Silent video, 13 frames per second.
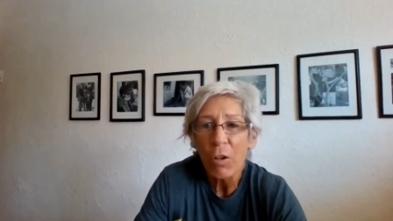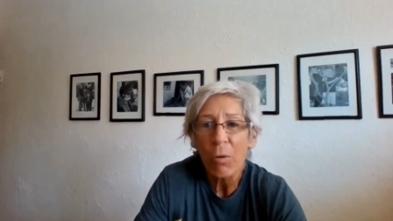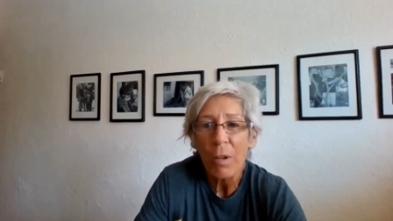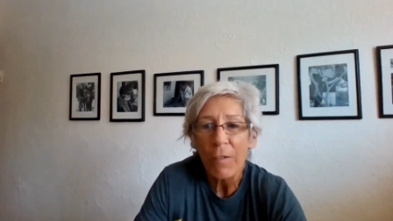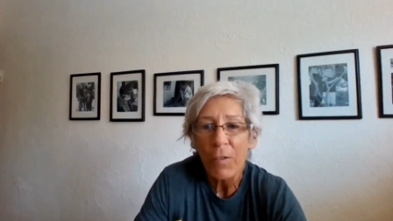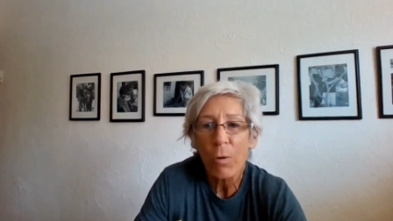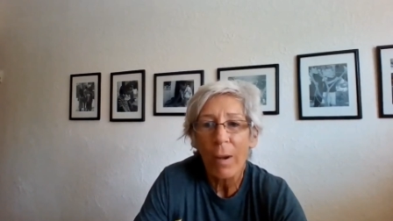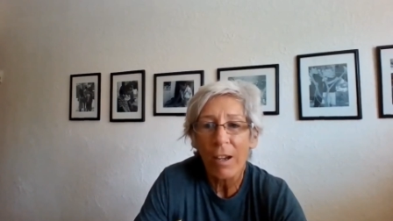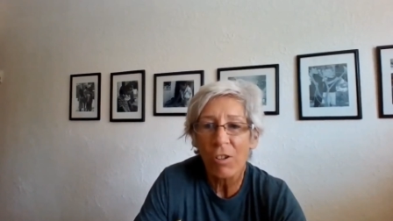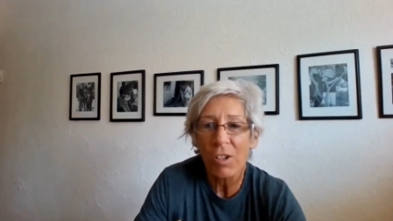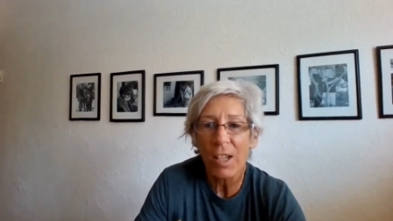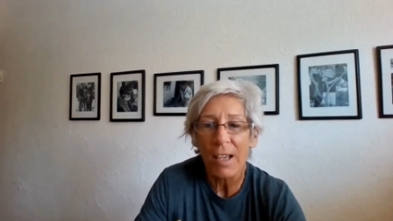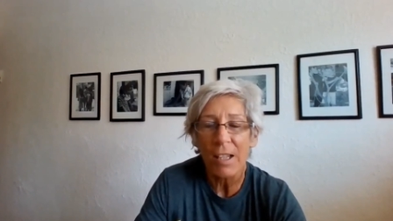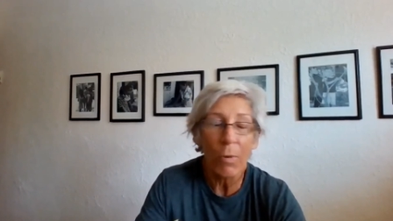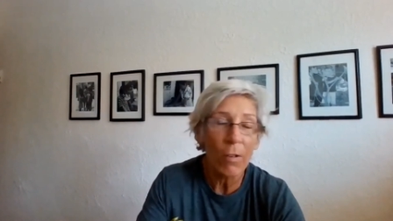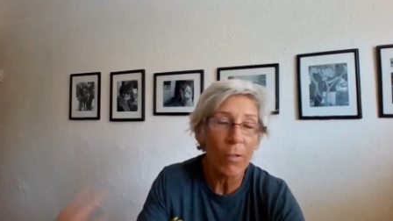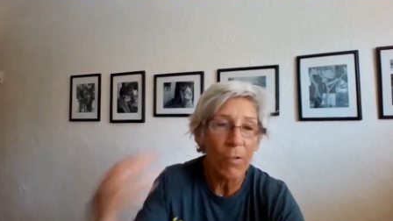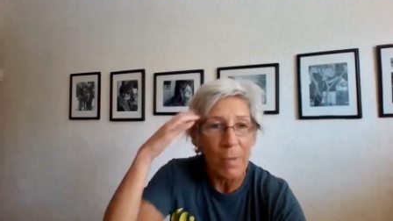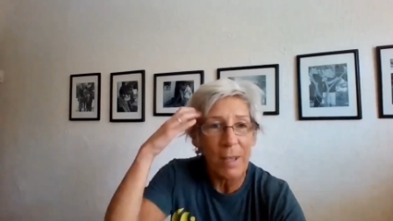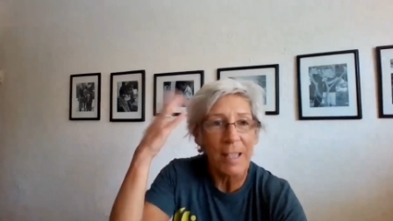you if you exercise
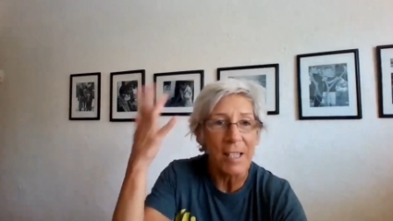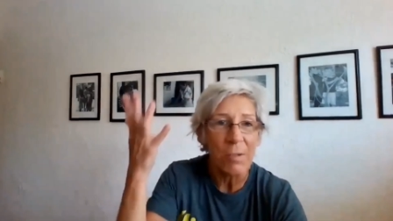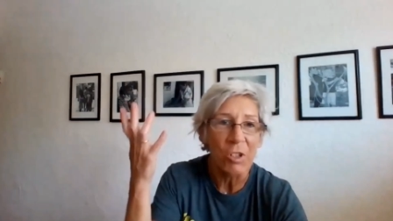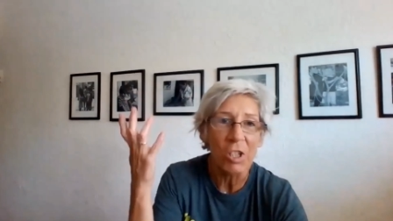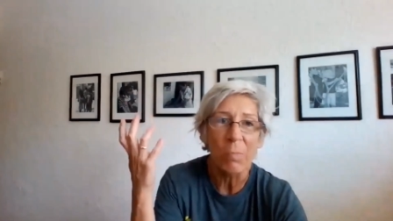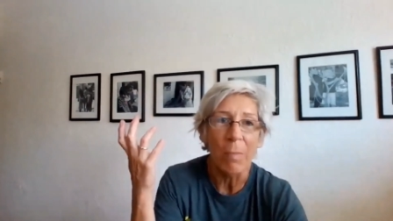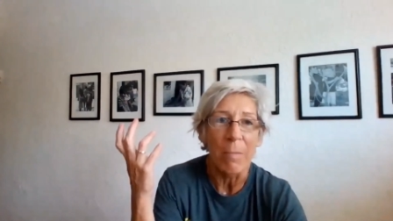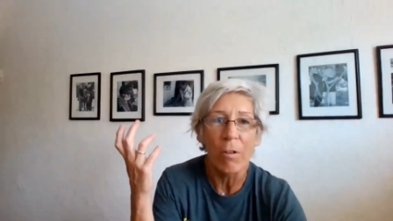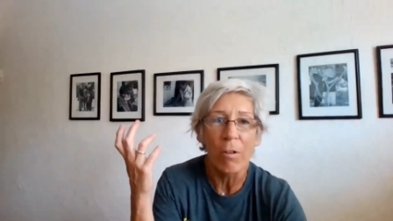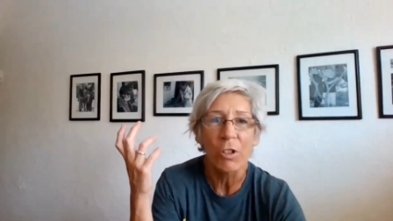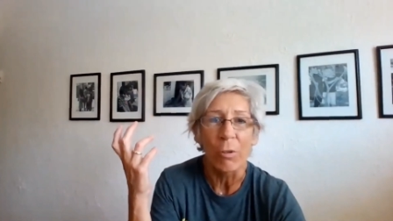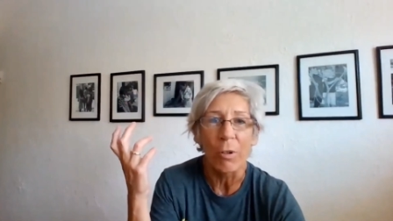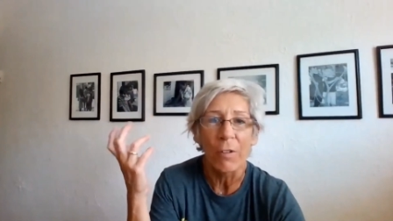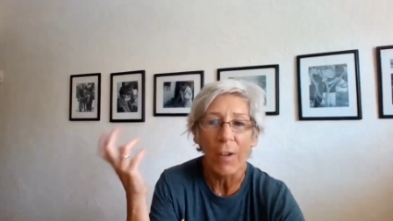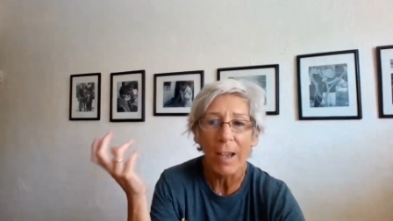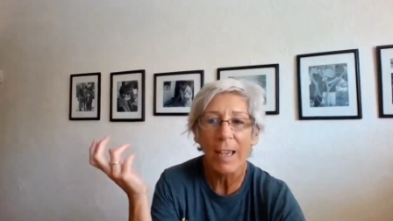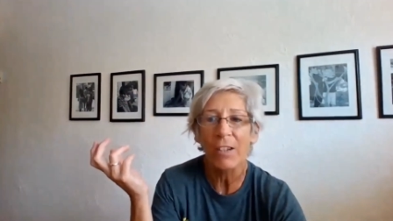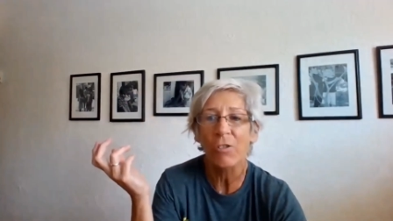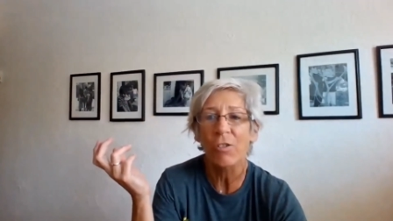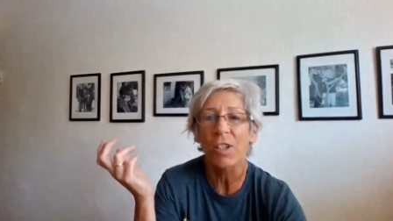well, for me it's just my mojo. If
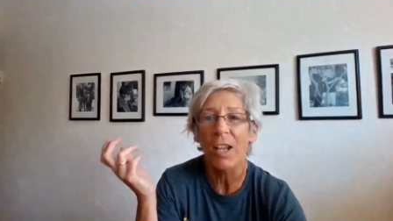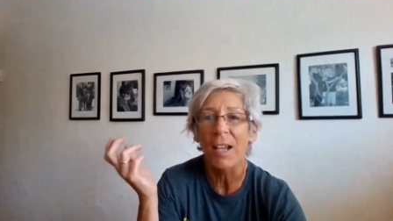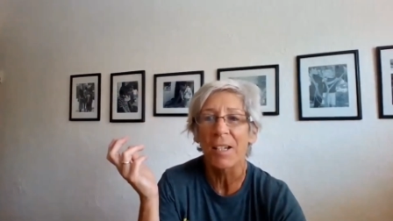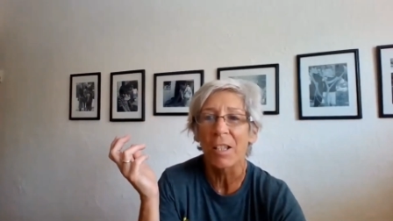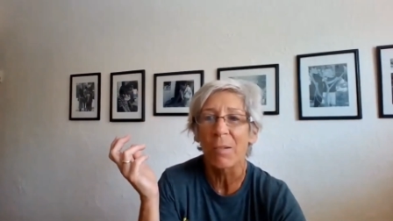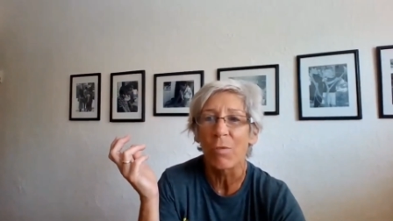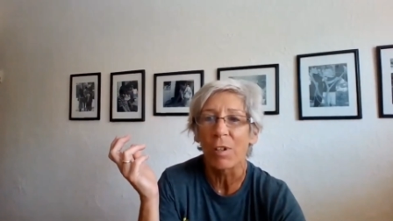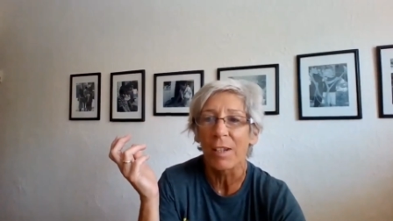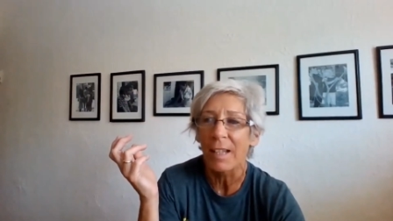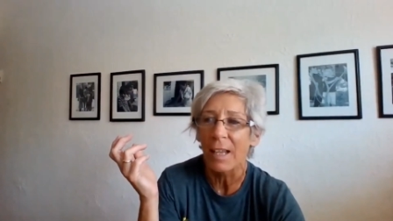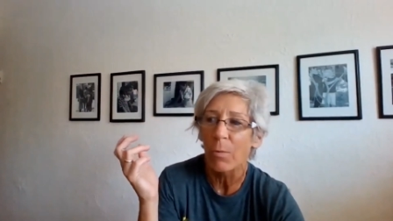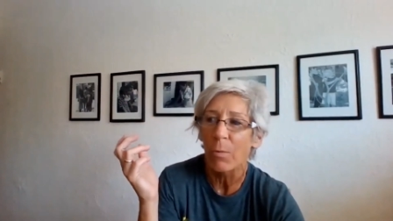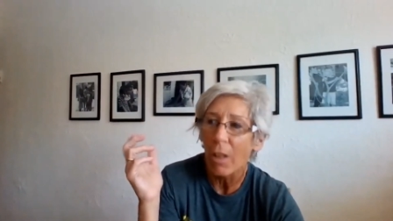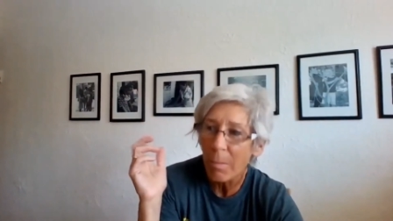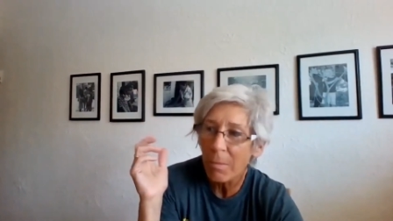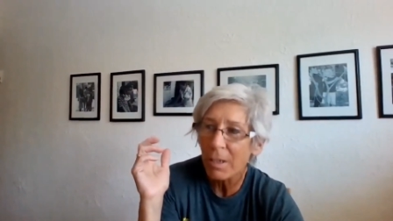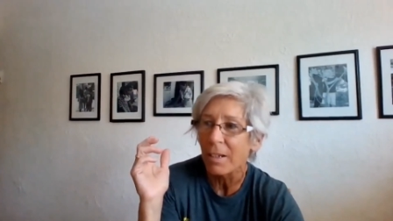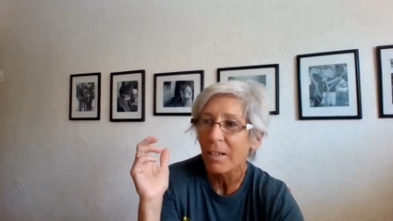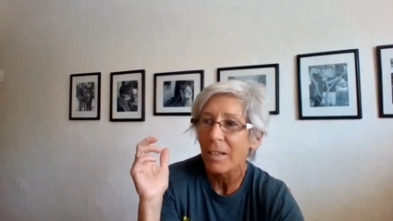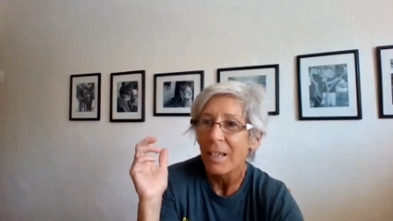I exercise in the morning, it's like, well, I'm
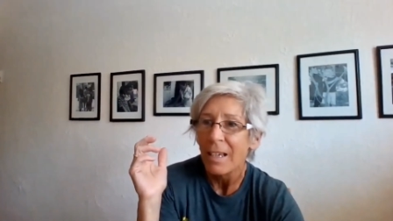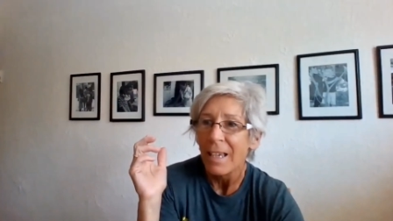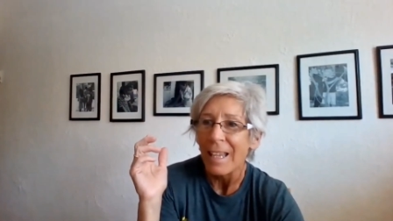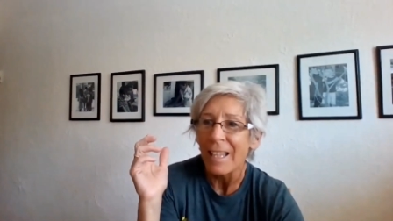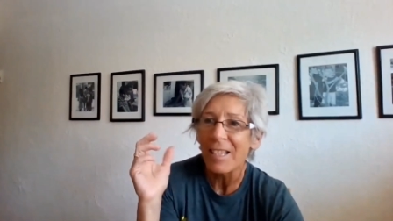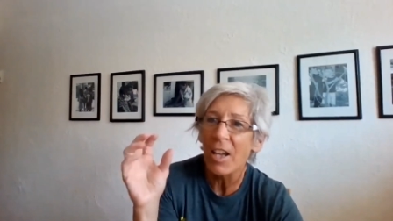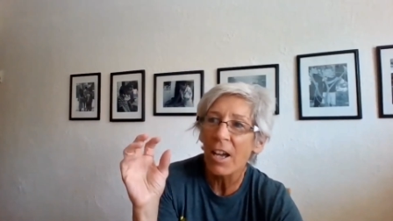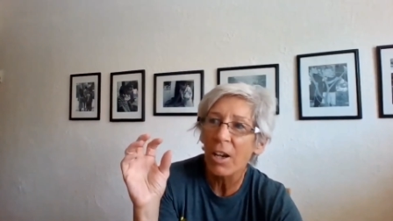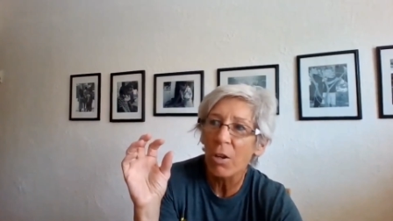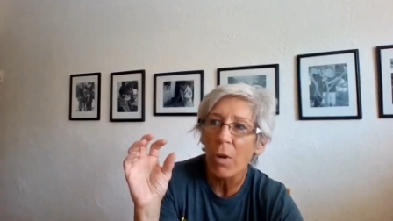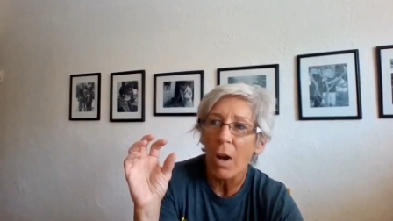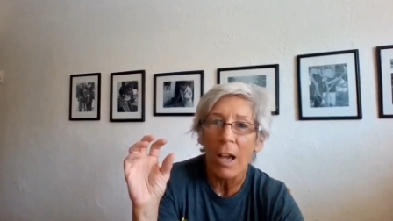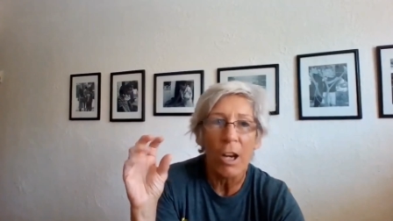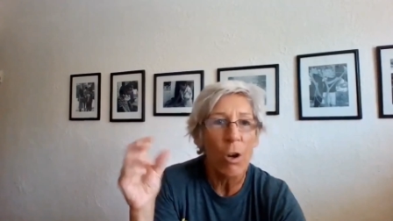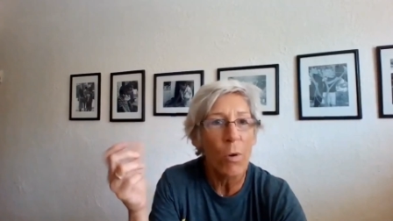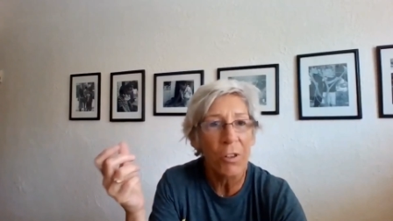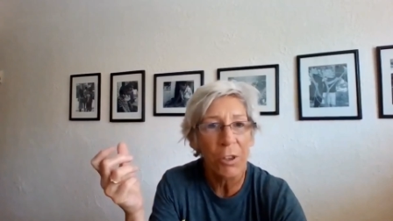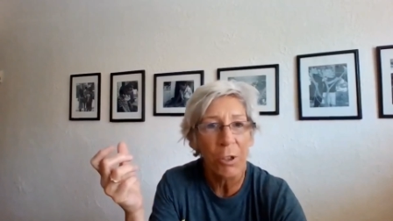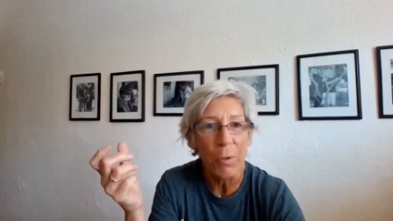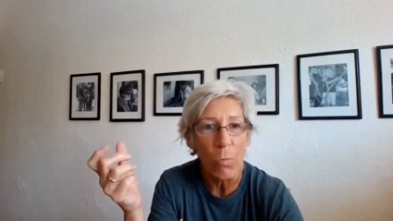gonna. It's not a. I don't
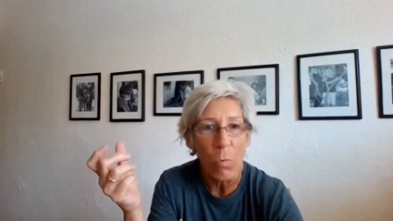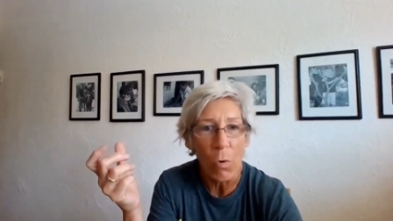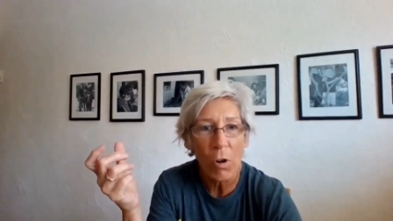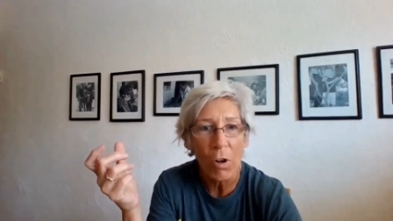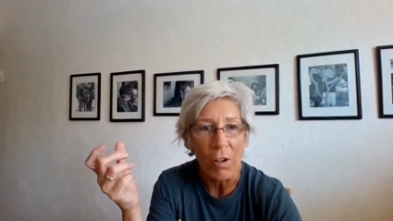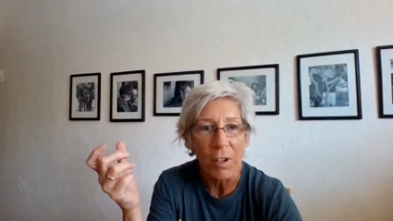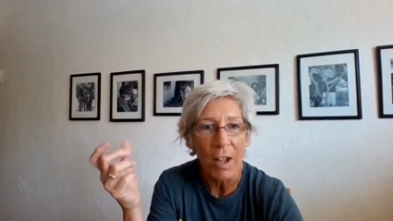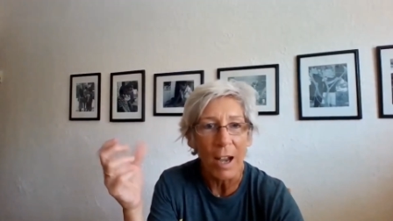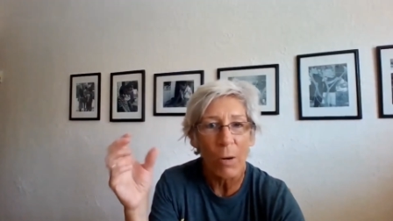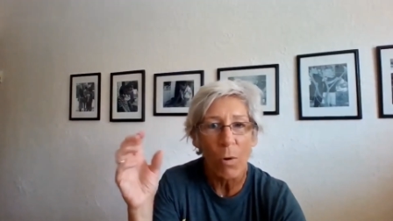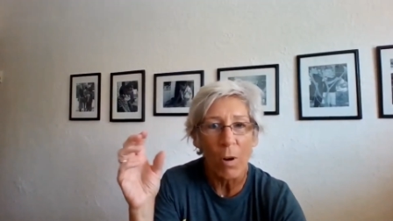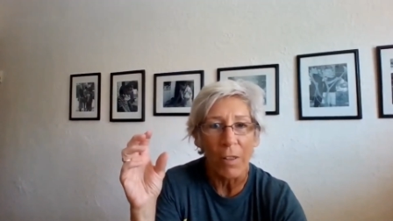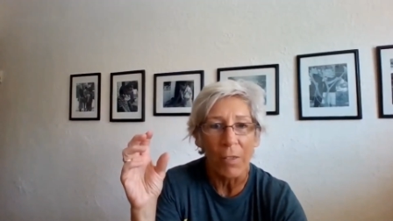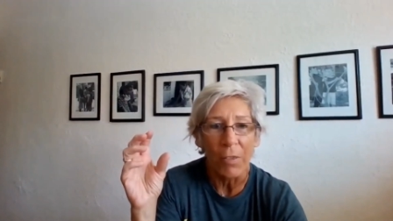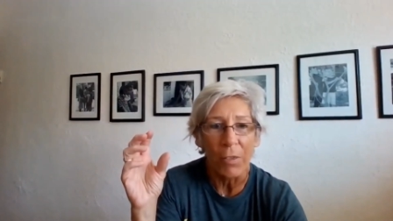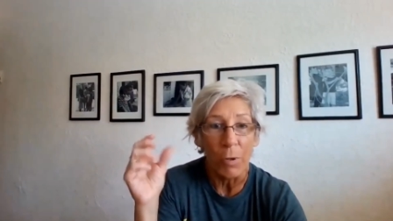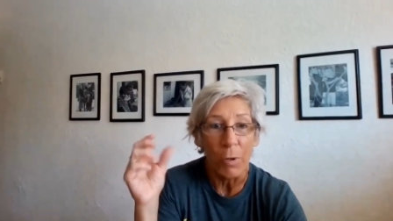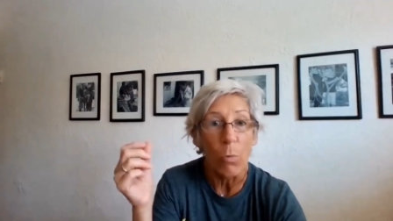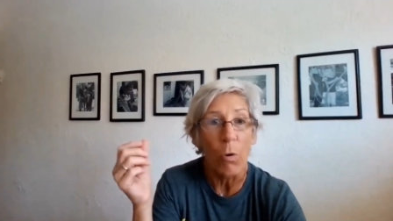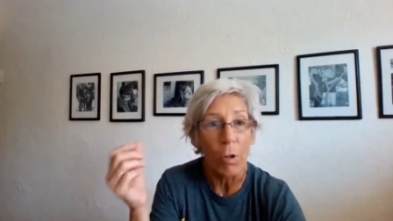want the reward. I want
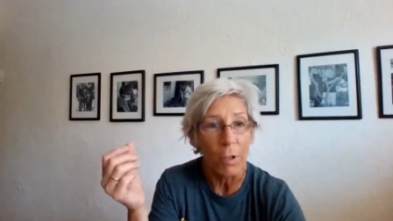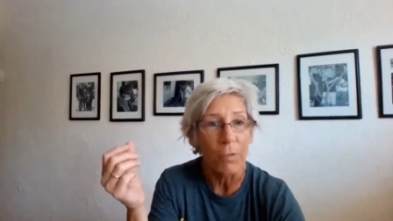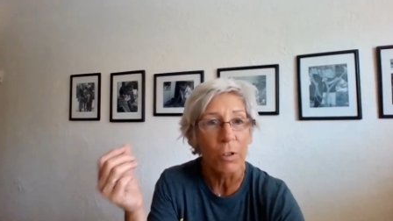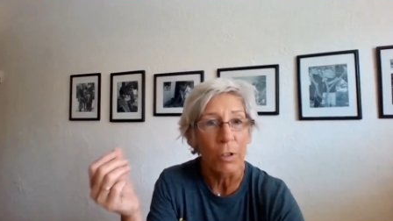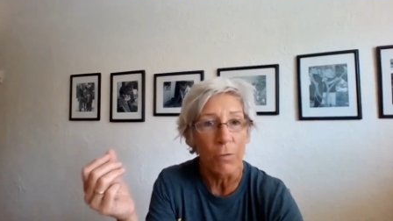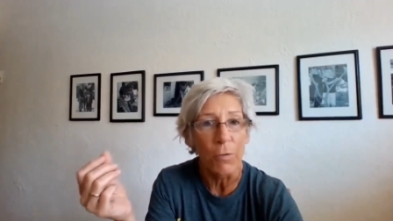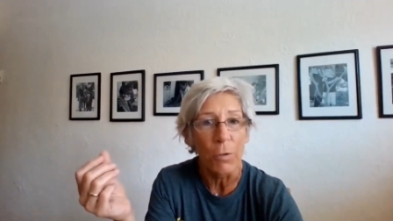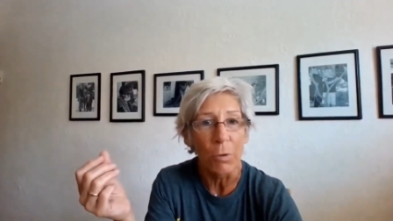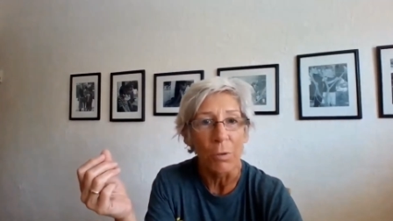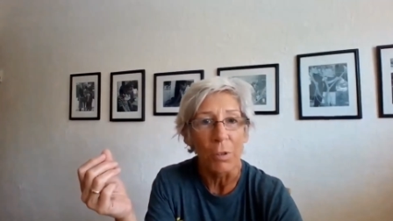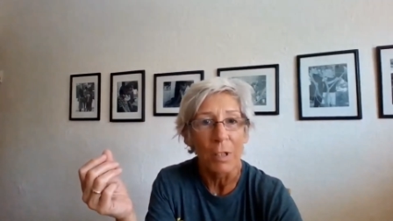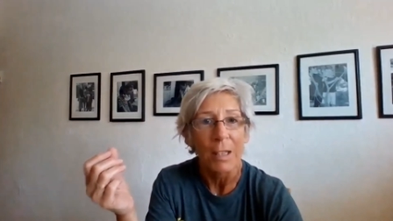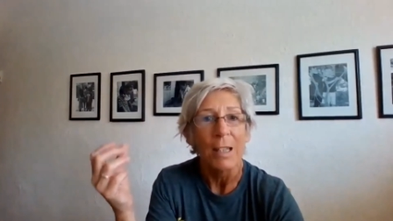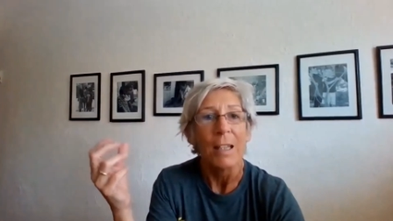the reward of good food